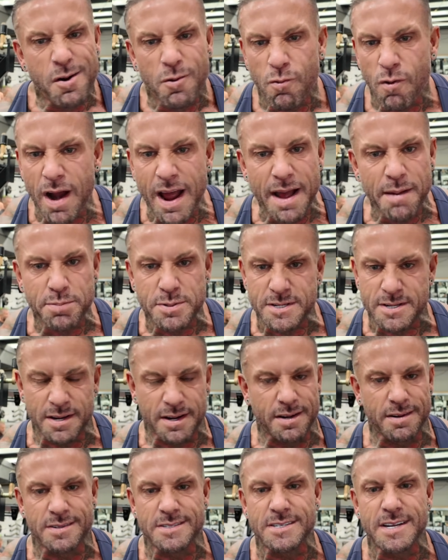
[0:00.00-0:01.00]
wraps
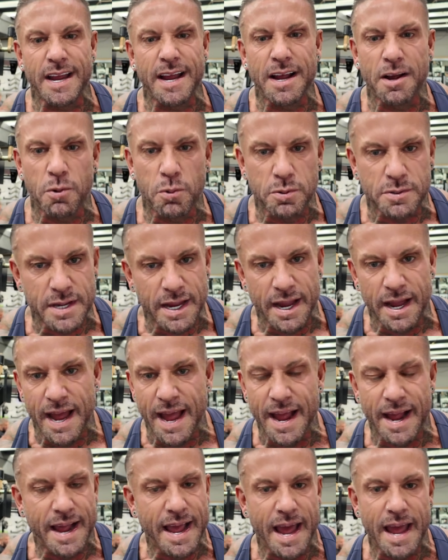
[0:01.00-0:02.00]
and single
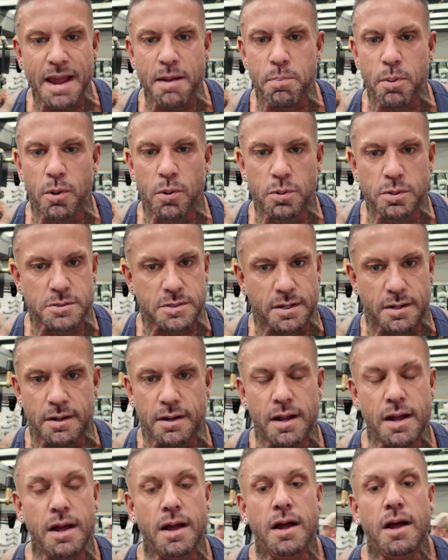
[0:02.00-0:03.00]
DN cables
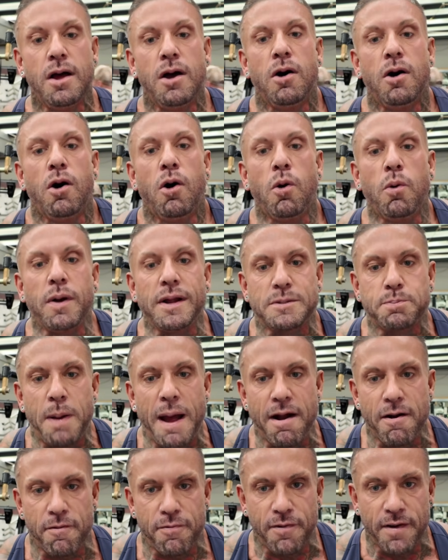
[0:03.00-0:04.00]
and all this
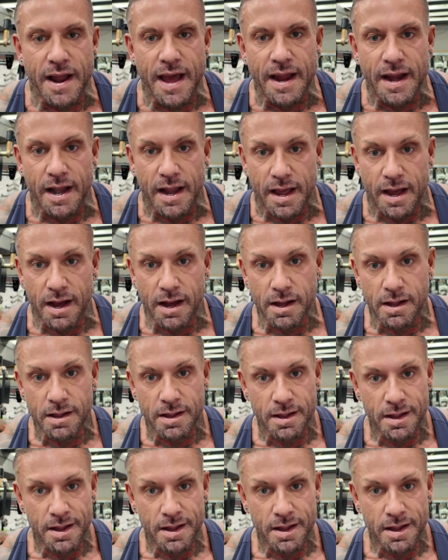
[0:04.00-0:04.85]
paraphernalia,